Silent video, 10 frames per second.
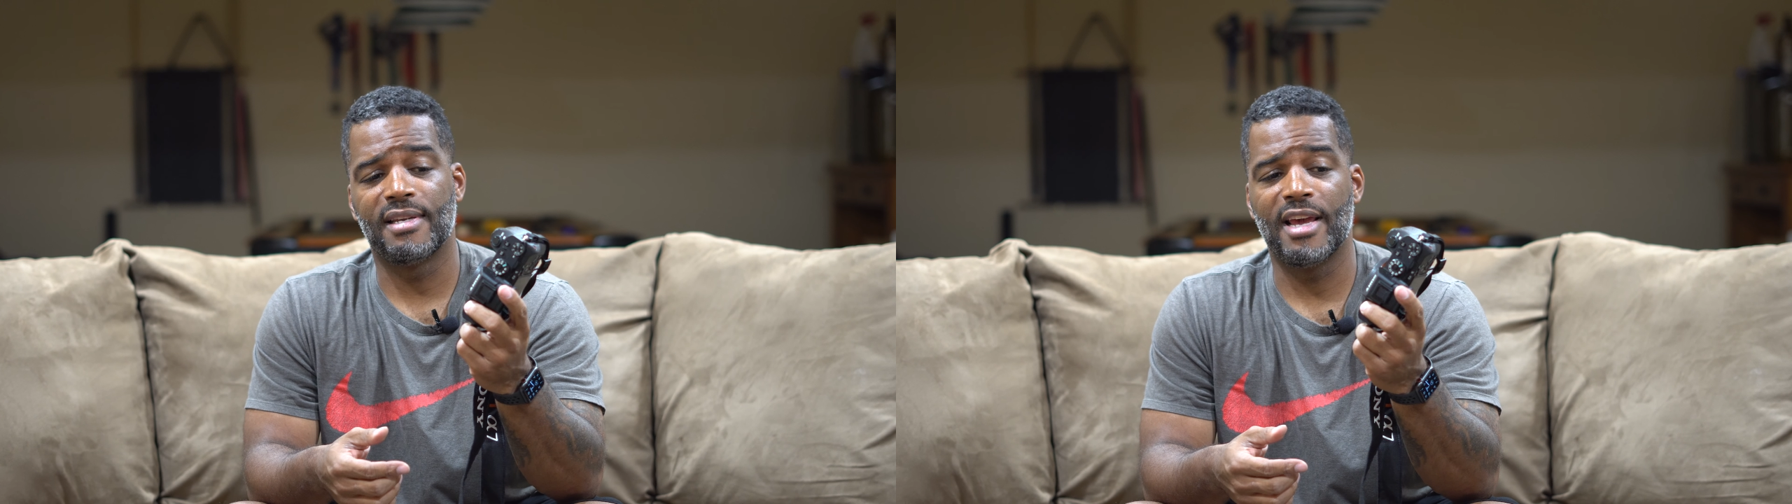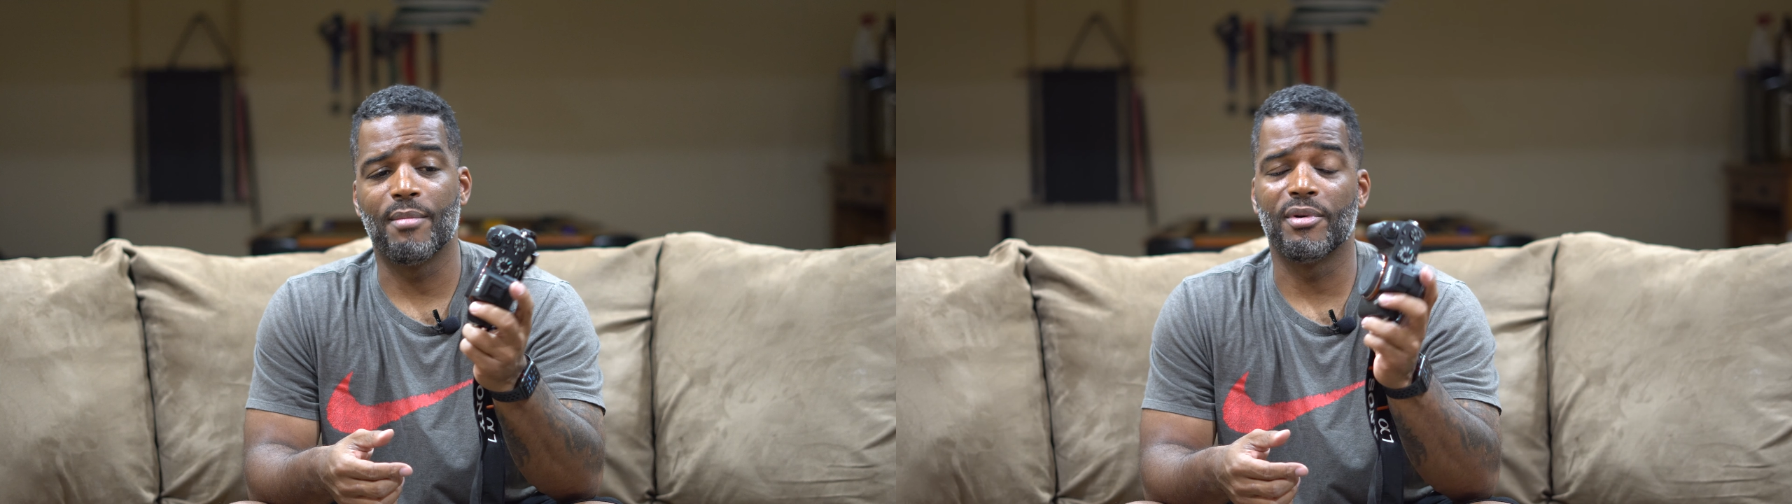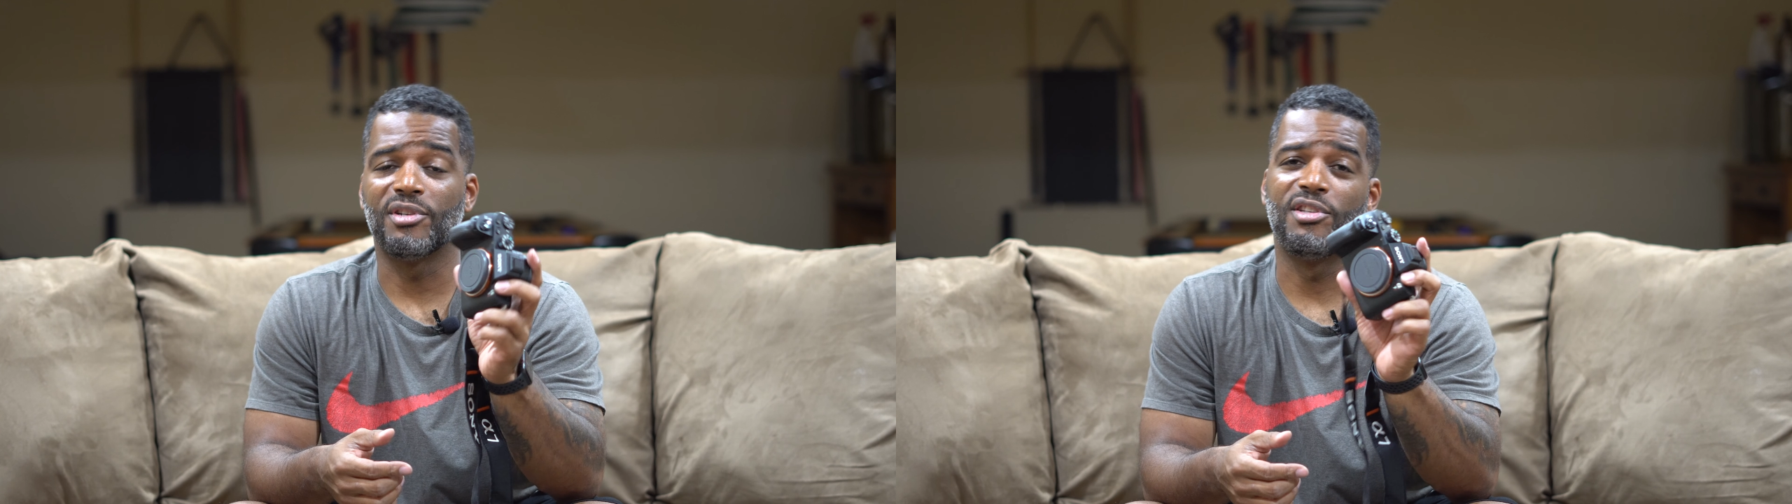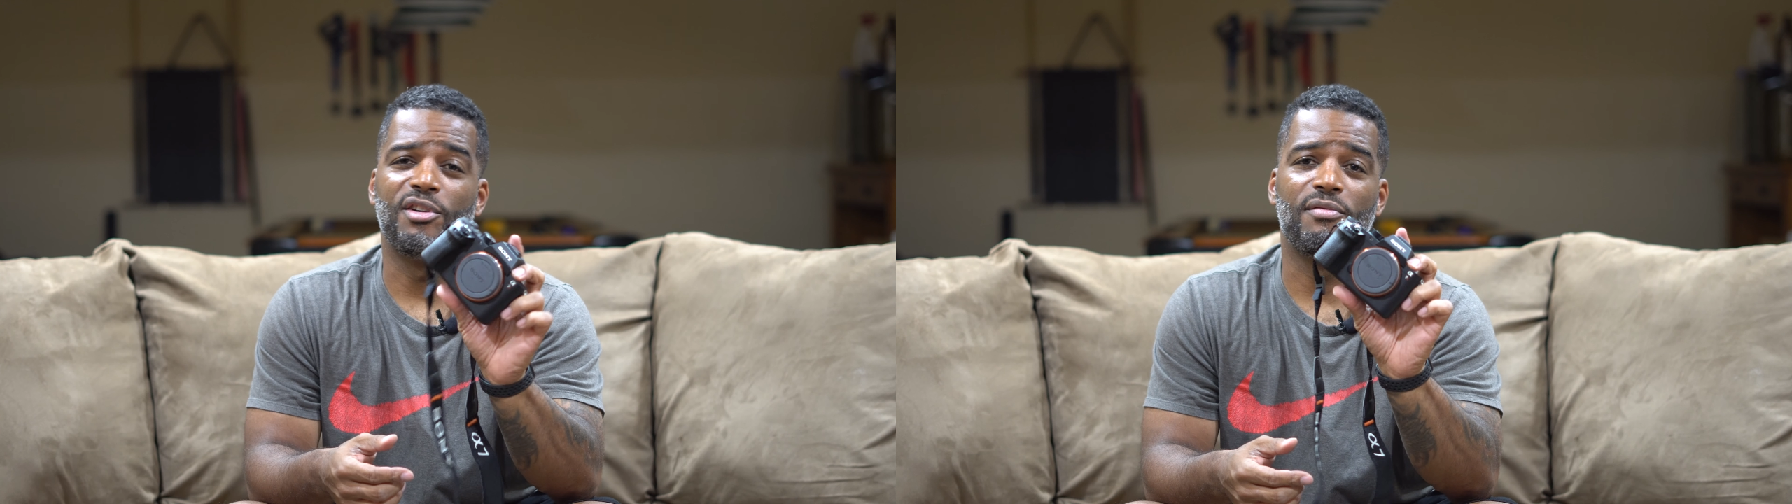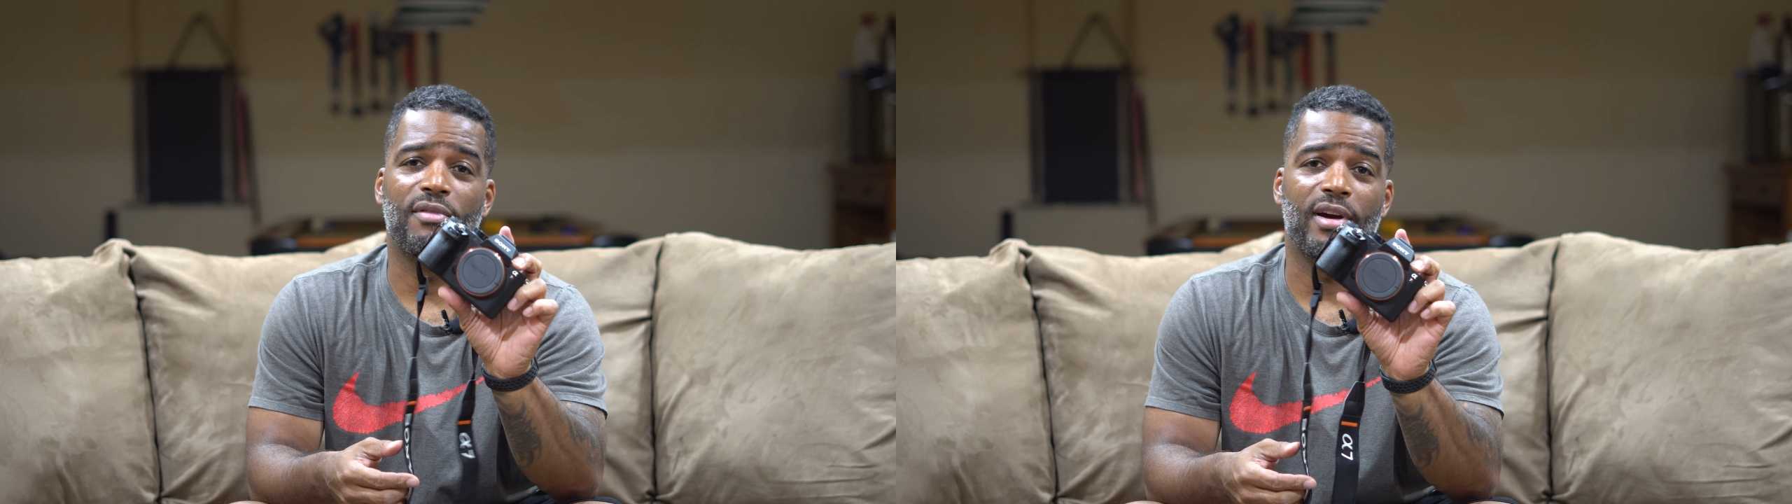camera is
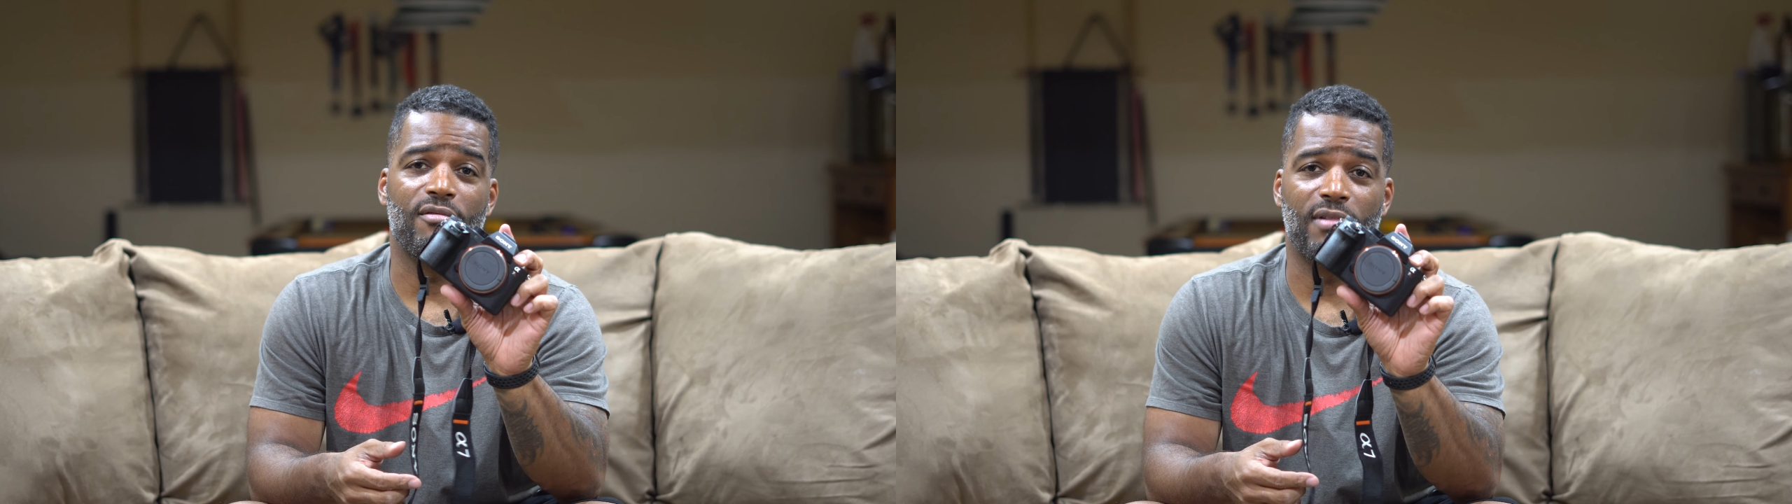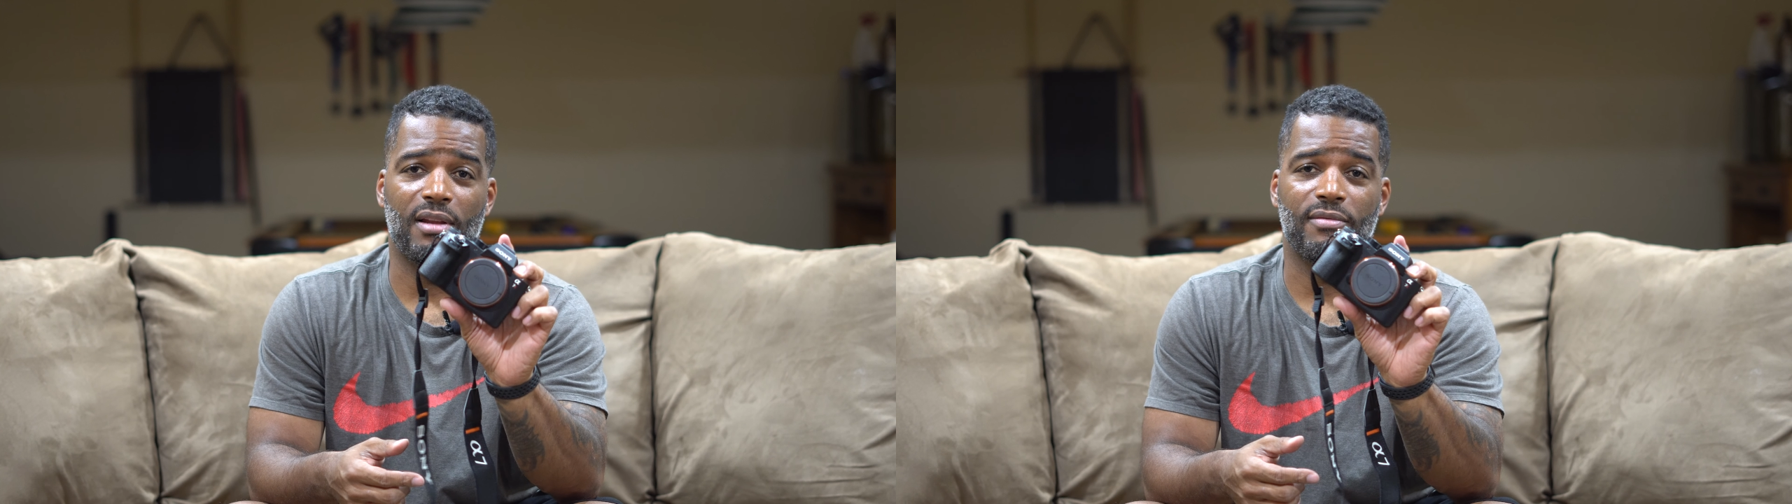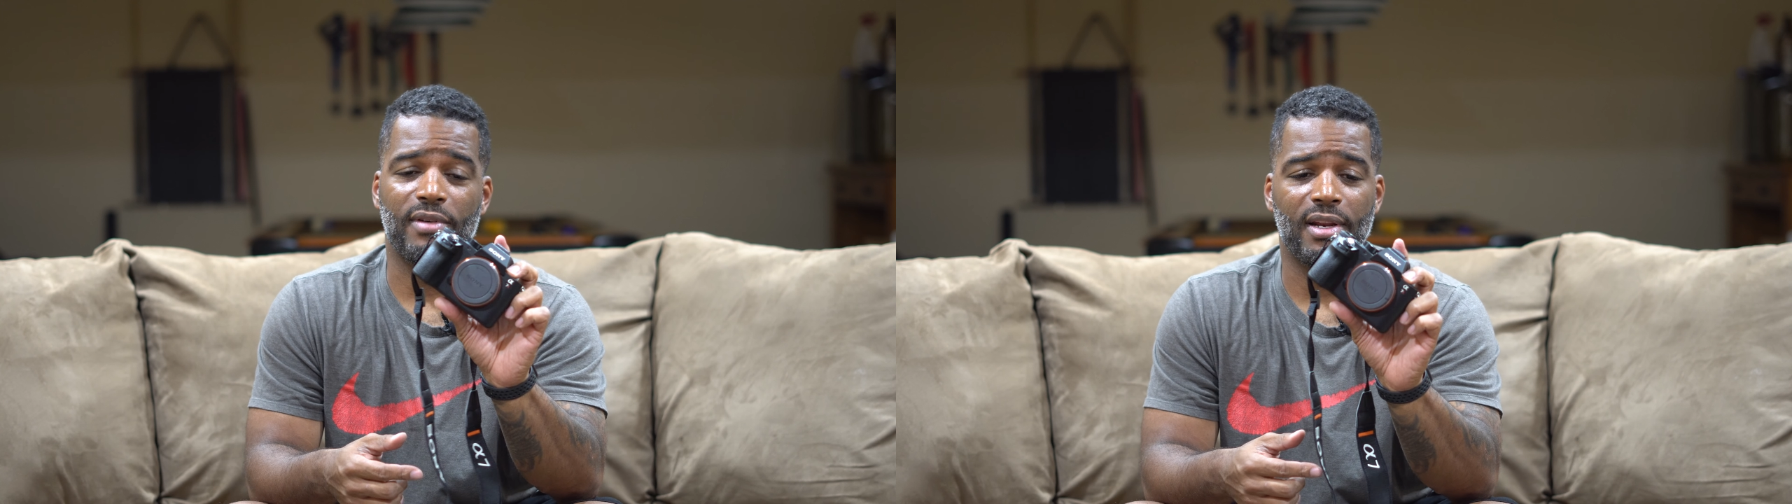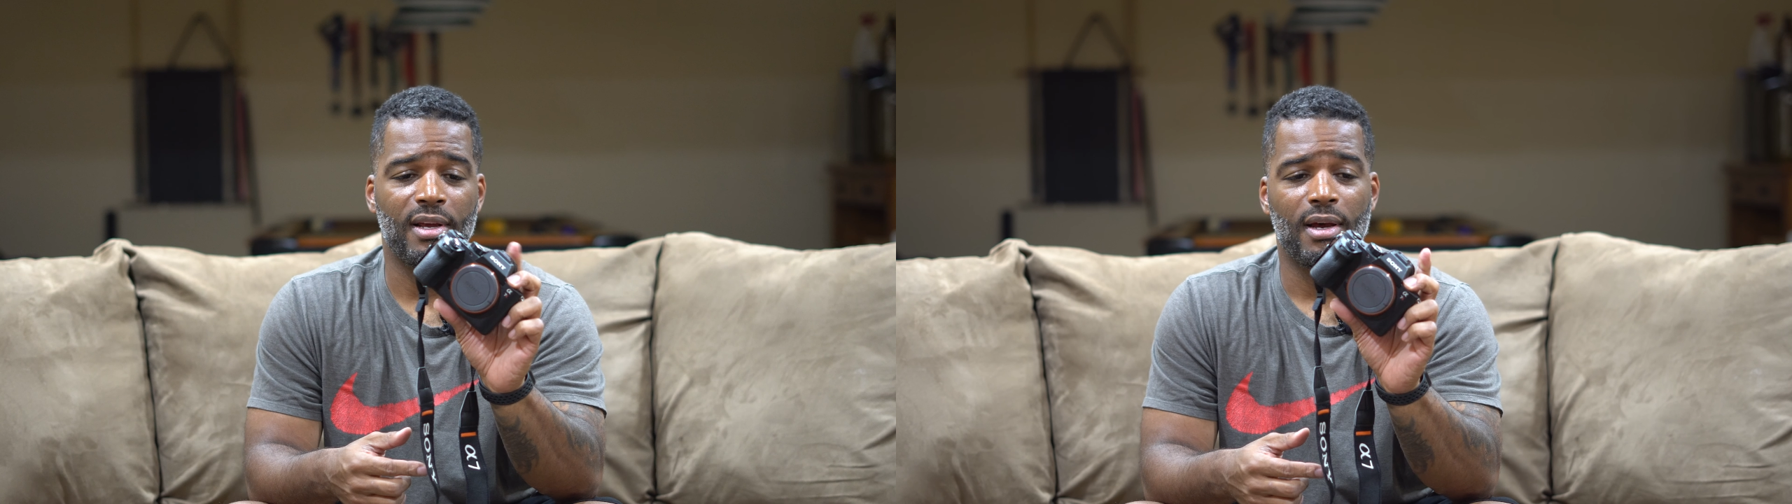still very relevant.